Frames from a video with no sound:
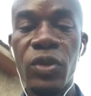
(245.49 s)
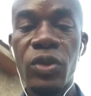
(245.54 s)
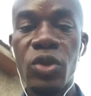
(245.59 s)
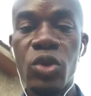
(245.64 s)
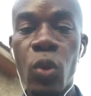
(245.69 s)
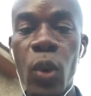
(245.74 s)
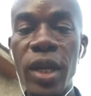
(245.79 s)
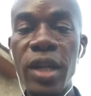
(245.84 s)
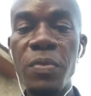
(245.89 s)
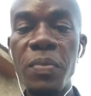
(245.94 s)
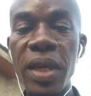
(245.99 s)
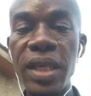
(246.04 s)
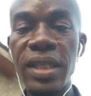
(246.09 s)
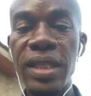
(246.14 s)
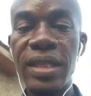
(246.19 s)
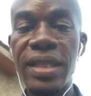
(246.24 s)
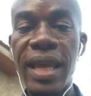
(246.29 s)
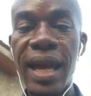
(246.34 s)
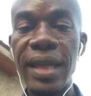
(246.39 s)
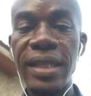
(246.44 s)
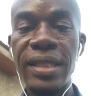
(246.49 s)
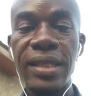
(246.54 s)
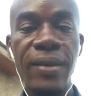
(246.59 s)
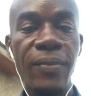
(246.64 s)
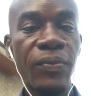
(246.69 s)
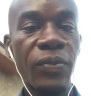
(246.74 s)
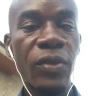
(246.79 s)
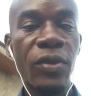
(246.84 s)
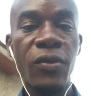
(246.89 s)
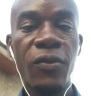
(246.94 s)
So what it means is that
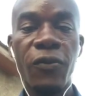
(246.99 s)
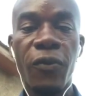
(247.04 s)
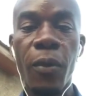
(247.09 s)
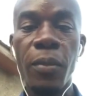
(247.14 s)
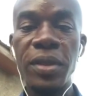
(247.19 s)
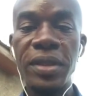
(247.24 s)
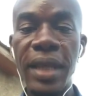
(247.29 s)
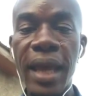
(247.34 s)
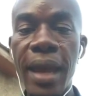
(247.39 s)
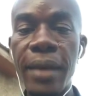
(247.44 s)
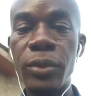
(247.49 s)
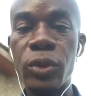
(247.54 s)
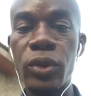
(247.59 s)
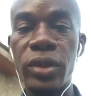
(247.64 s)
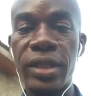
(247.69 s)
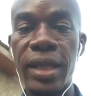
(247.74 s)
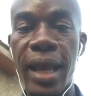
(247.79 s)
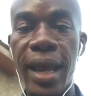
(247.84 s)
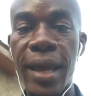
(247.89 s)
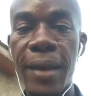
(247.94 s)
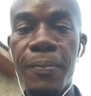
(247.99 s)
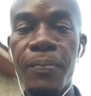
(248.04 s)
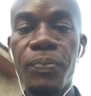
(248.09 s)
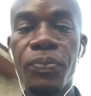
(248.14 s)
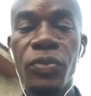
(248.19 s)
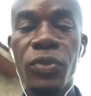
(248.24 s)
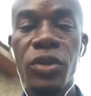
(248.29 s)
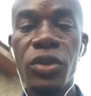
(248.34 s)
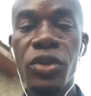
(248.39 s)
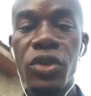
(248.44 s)
from time to time,
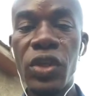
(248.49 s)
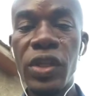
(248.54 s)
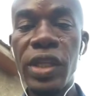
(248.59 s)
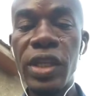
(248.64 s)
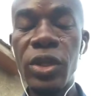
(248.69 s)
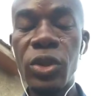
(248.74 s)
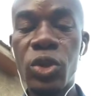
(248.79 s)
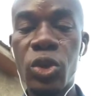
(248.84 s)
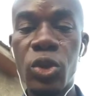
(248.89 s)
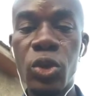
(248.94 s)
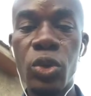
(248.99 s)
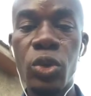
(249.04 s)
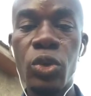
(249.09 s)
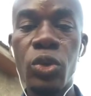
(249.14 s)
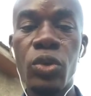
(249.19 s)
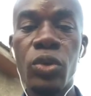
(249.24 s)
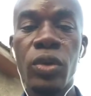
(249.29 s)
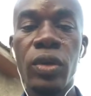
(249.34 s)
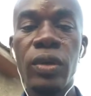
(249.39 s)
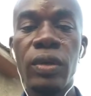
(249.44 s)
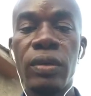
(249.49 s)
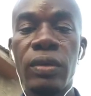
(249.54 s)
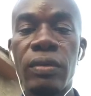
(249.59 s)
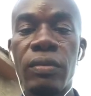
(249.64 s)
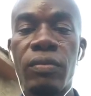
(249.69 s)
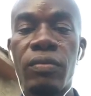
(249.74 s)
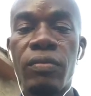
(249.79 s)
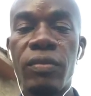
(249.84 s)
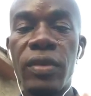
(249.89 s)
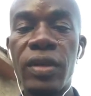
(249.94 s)
you need to
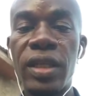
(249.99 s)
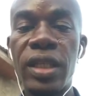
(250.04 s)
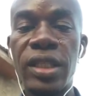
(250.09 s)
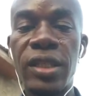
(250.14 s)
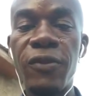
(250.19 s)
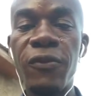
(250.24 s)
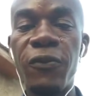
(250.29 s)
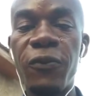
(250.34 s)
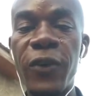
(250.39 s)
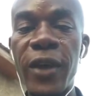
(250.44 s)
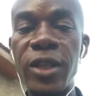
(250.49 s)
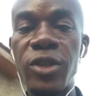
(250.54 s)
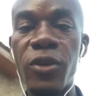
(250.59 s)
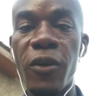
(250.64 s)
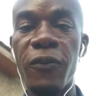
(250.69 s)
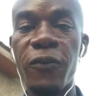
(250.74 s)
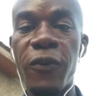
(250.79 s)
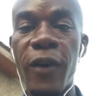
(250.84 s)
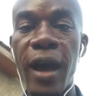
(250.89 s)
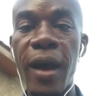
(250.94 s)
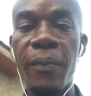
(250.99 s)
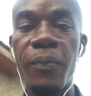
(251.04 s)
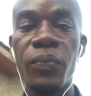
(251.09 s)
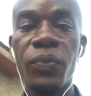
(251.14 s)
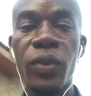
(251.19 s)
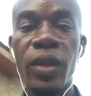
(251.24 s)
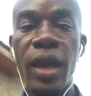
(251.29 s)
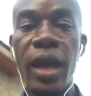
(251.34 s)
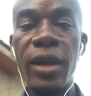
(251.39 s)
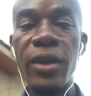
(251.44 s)
disinfect your farm
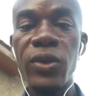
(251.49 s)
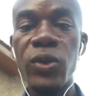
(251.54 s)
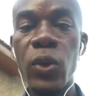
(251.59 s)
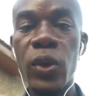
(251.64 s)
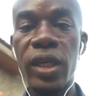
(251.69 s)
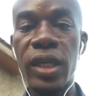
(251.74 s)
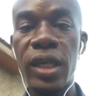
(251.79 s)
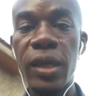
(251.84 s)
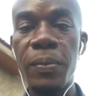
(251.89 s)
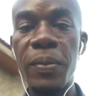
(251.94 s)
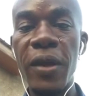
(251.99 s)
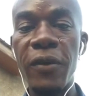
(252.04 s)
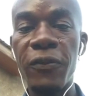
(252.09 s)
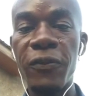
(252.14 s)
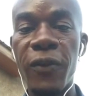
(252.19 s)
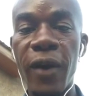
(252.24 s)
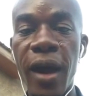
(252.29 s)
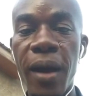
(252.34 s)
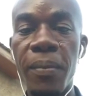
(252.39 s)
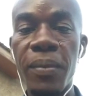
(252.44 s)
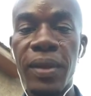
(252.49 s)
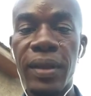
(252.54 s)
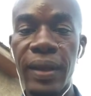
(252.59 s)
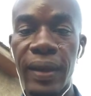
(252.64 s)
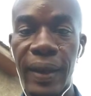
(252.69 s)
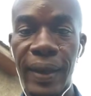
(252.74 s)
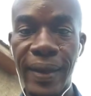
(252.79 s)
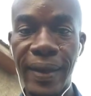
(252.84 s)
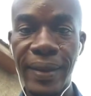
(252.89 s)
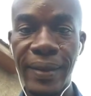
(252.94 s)
and also keep the farm
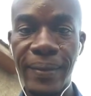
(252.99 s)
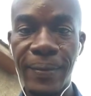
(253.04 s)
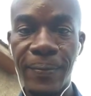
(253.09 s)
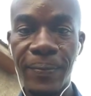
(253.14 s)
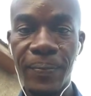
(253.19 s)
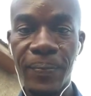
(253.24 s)
clean.